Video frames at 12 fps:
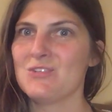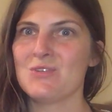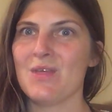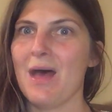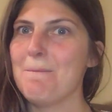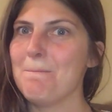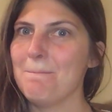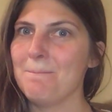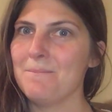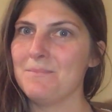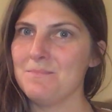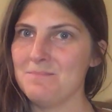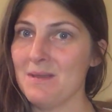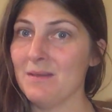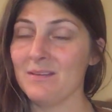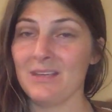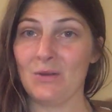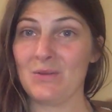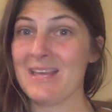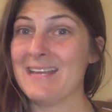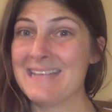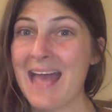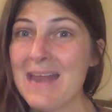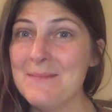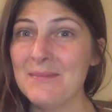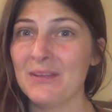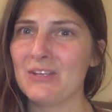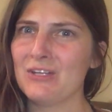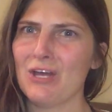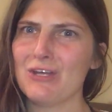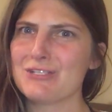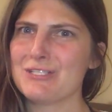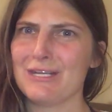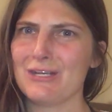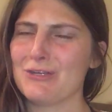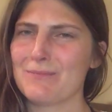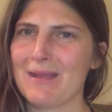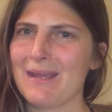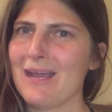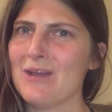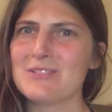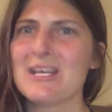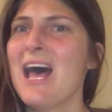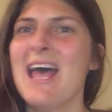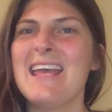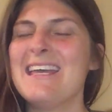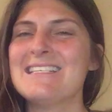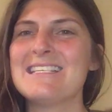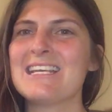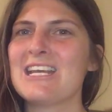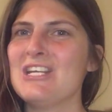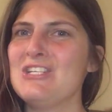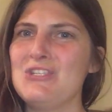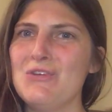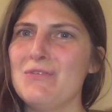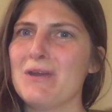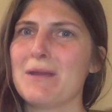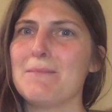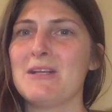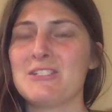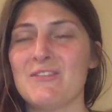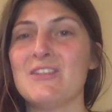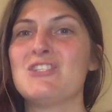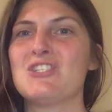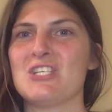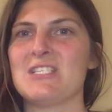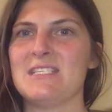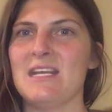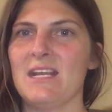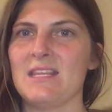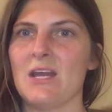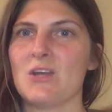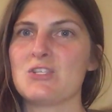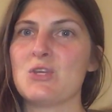So that million or that $10 million sitting in your bank accounts isn't going to do very much if it's just sitting there.